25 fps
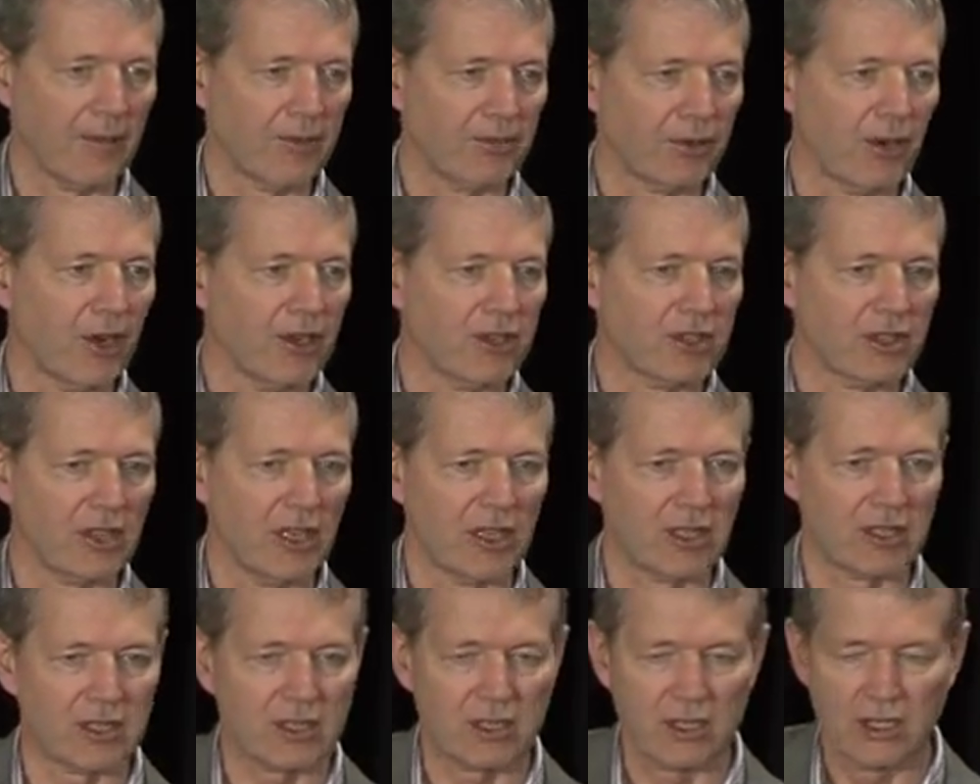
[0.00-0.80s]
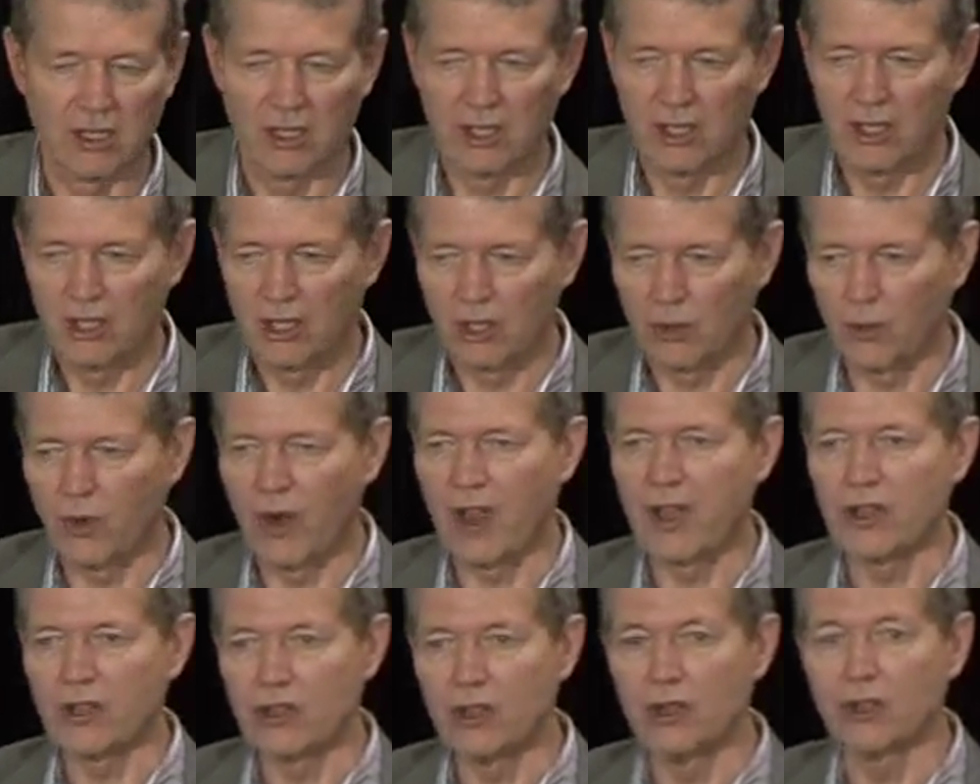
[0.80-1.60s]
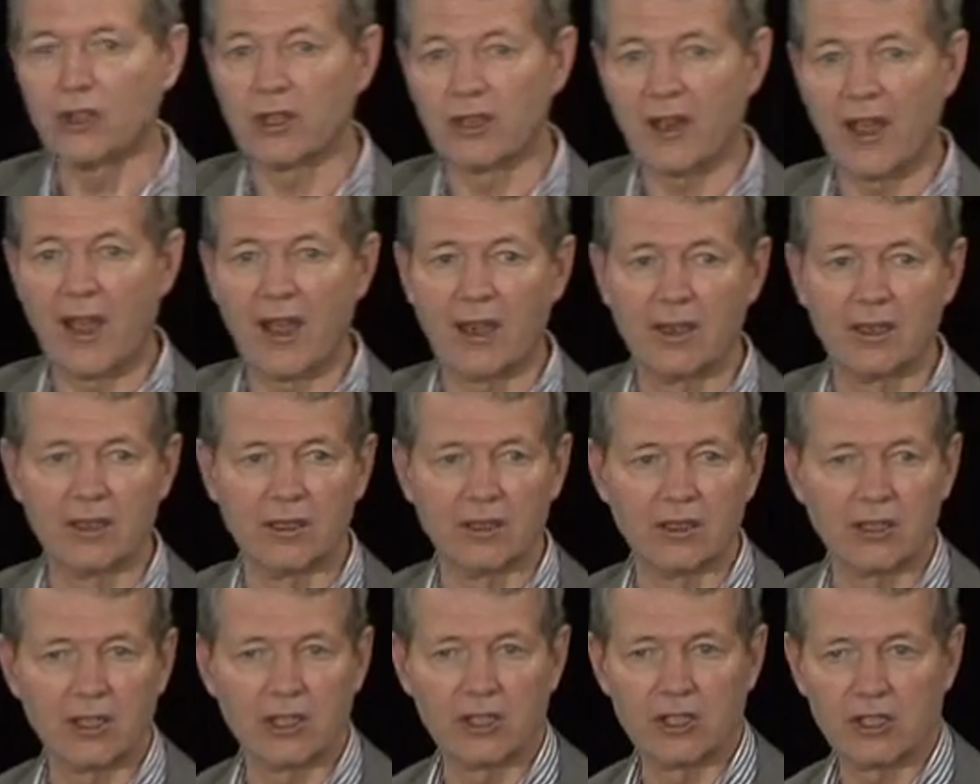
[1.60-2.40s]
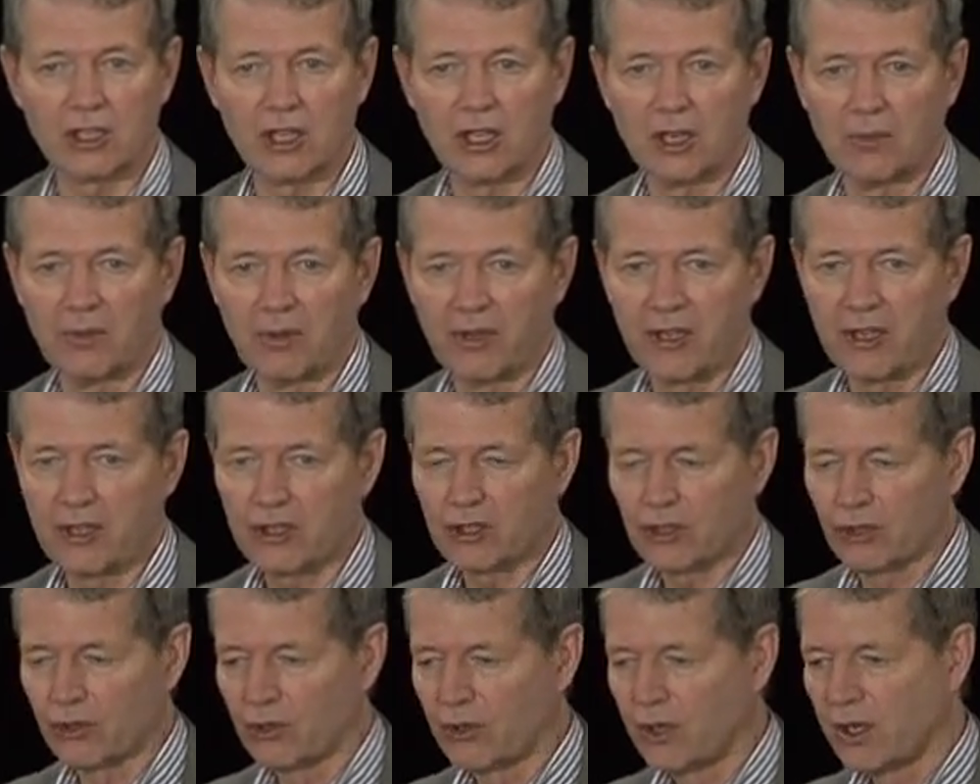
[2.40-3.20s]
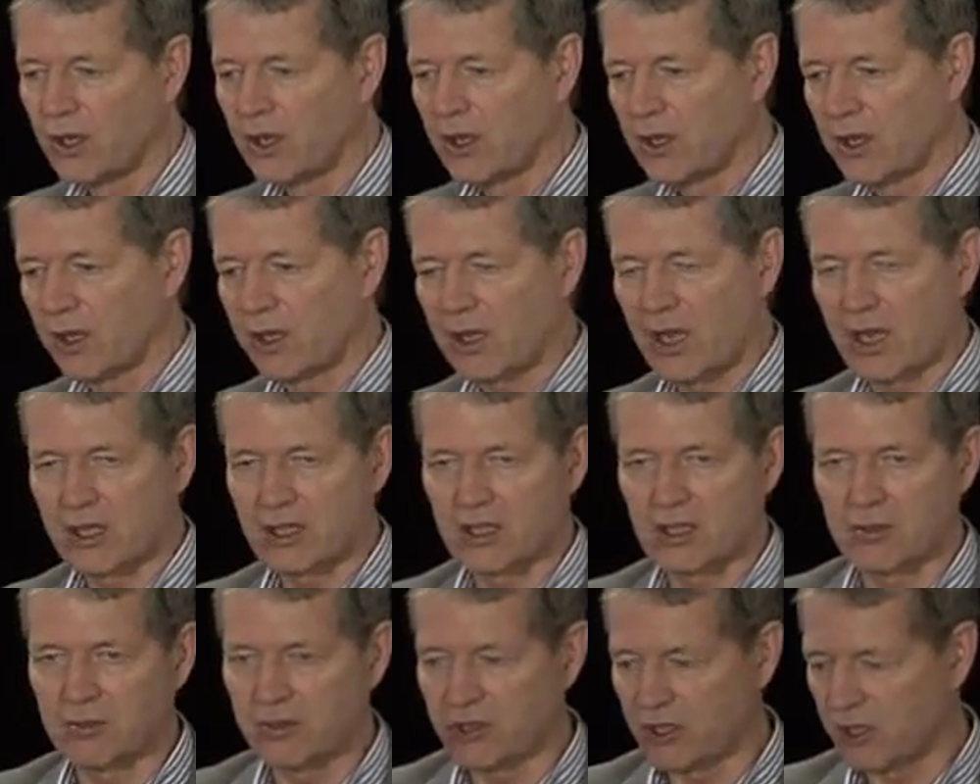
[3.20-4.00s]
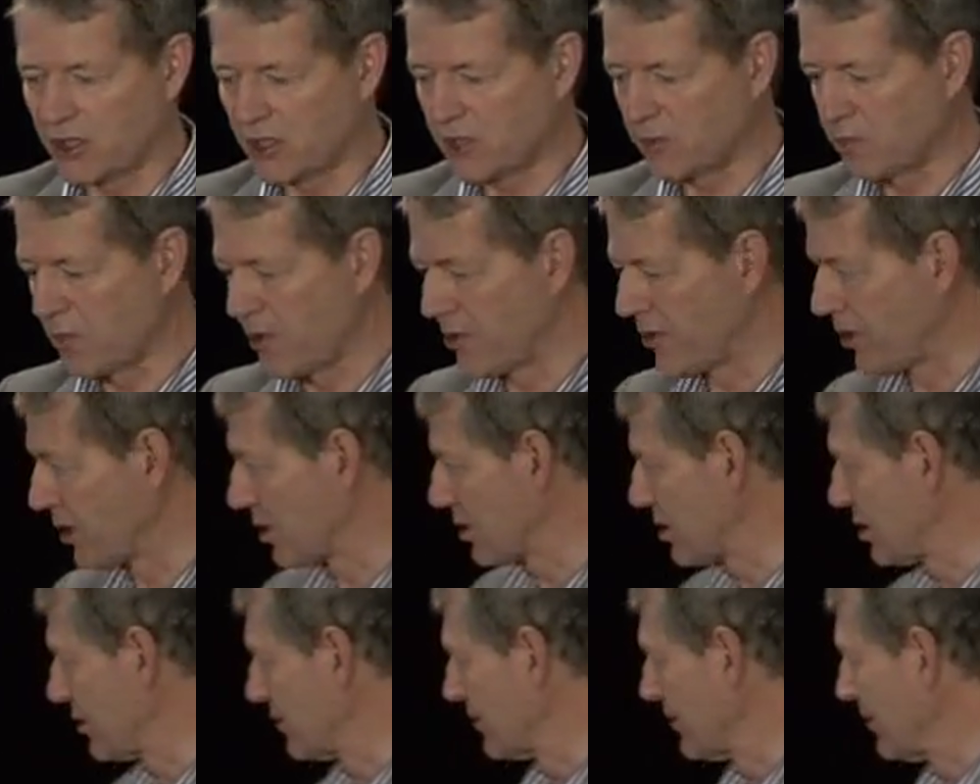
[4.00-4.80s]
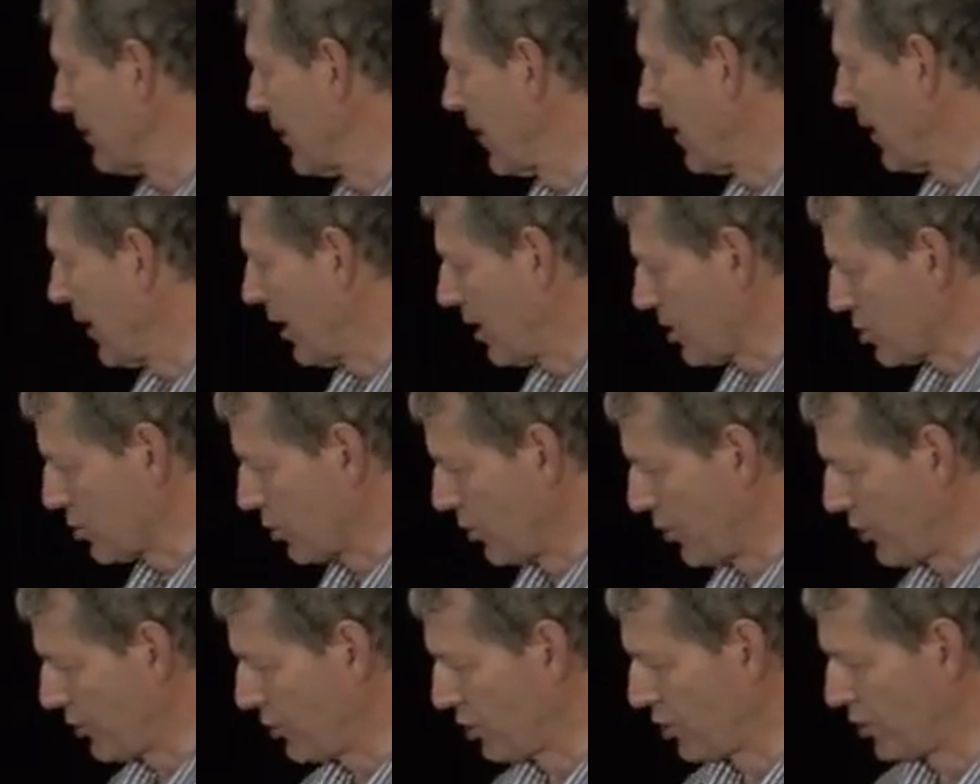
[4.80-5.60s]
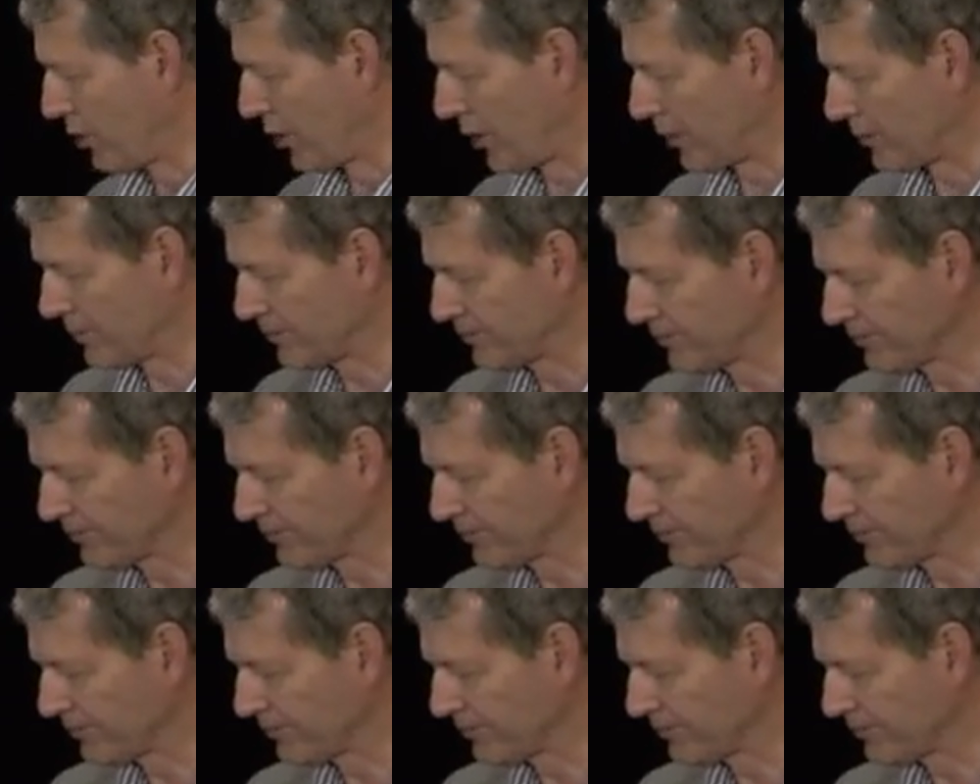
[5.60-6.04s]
process where you can add considerably to the customer's experience, and it's worth doing.